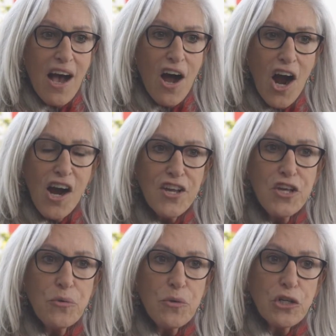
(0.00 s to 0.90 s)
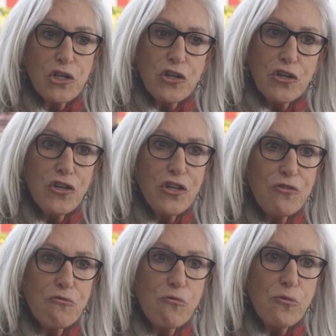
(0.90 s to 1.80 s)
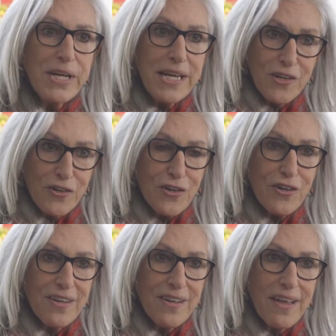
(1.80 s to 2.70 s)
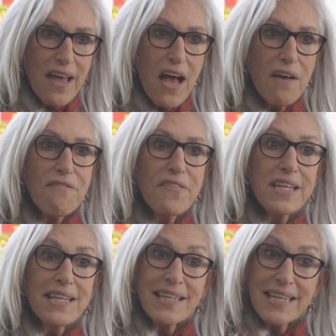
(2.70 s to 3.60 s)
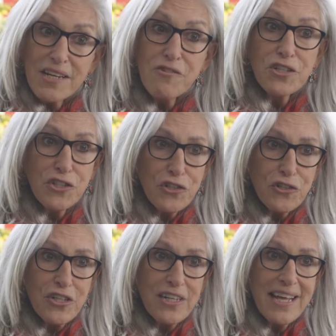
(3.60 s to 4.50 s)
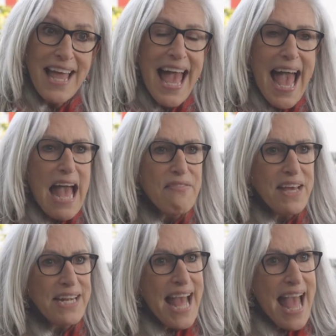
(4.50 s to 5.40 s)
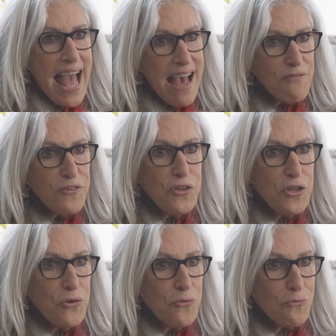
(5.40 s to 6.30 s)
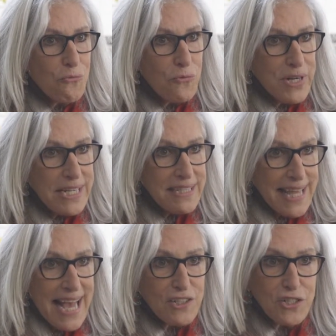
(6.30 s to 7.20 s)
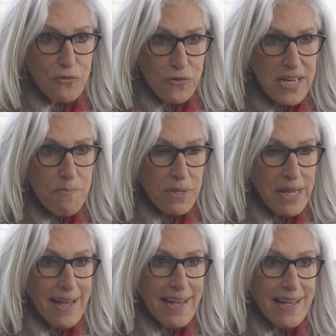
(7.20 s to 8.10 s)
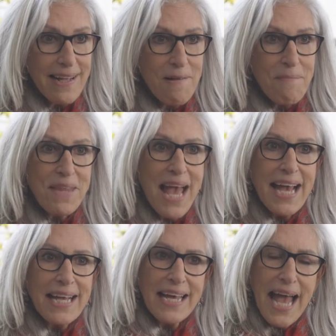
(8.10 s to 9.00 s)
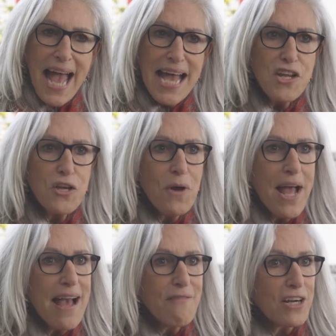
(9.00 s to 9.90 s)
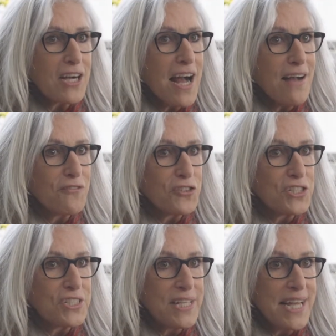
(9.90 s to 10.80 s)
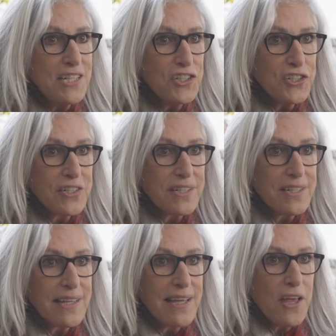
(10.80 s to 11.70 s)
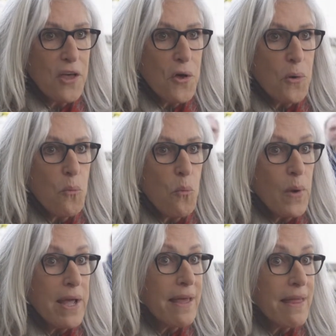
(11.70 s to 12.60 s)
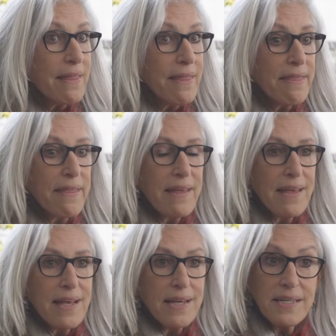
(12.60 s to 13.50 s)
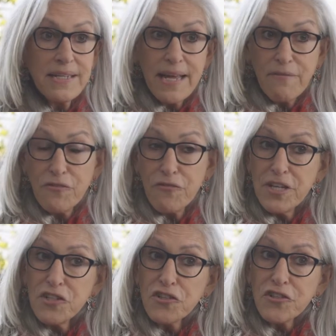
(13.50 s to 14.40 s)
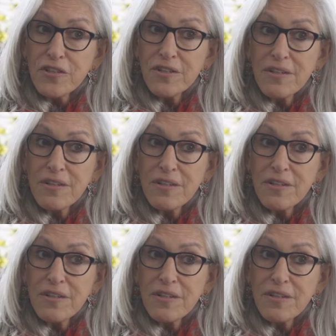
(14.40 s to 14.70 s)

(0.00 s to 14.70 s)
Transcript: are you a good reader of the literature? And then after you read that screenplay, can you have a conversation with David Fincher?